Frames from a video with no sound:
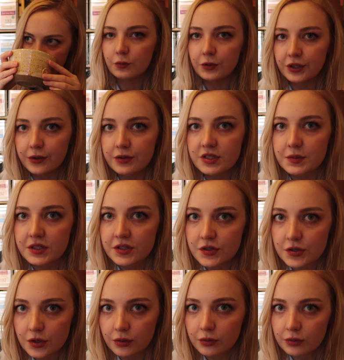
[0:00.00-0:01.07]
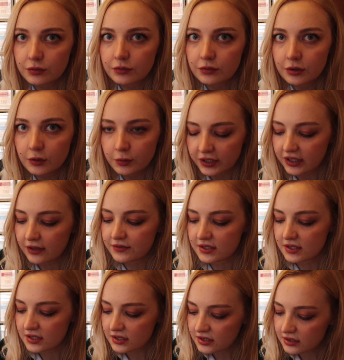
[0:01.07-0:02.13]
We're going to be so awake after
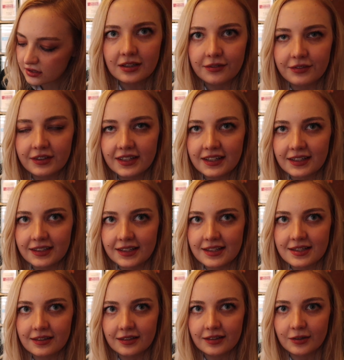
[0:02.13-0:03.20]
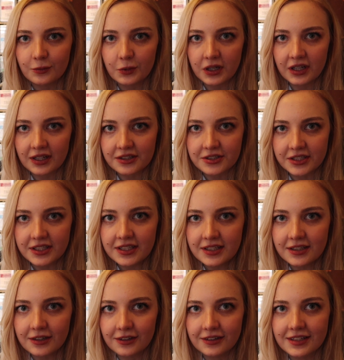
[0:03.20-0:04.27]
this. I feel like it needs a little wagashi
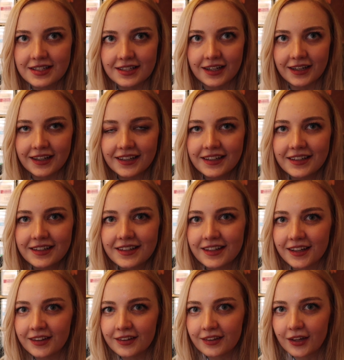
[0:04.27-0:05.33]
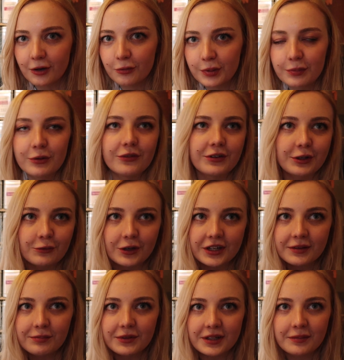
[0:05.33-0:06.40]
on the side. Then that would be perfect, right,
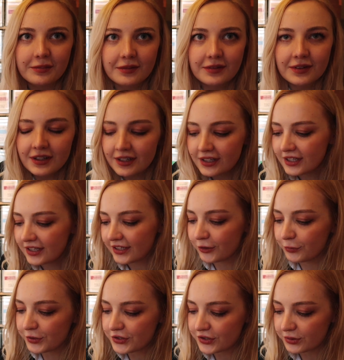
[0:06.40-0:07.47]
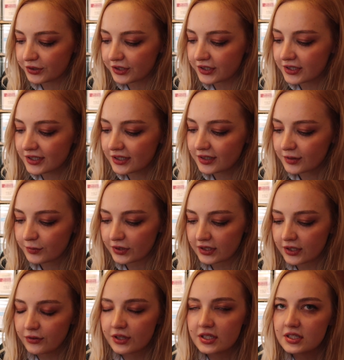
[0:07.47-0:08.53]
babe? It would be so good. But
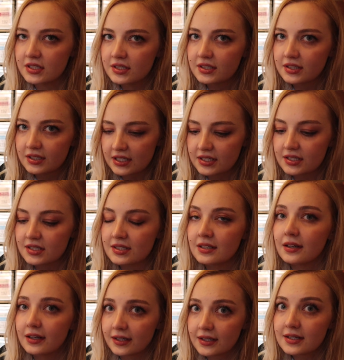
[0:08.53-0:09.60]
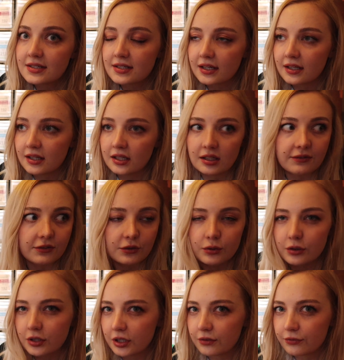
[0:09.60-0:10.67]
no, this is nice. I think if you're
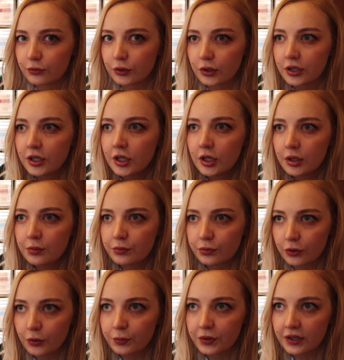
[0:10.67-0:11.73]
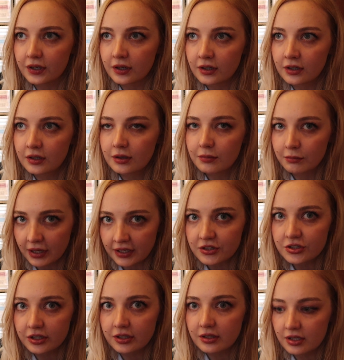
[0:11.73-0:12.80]
looking for proper
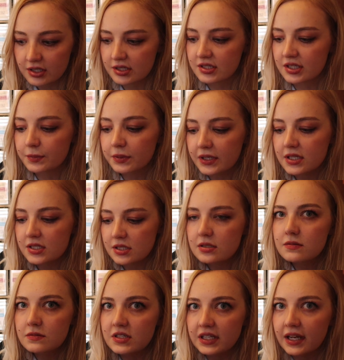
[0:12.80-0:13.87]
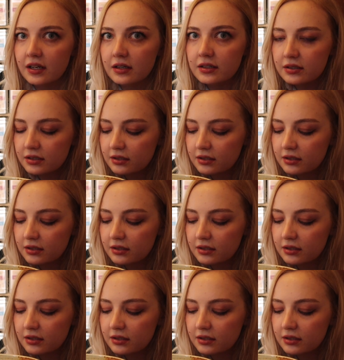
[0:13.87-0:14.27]
matcha, this is the place to get it.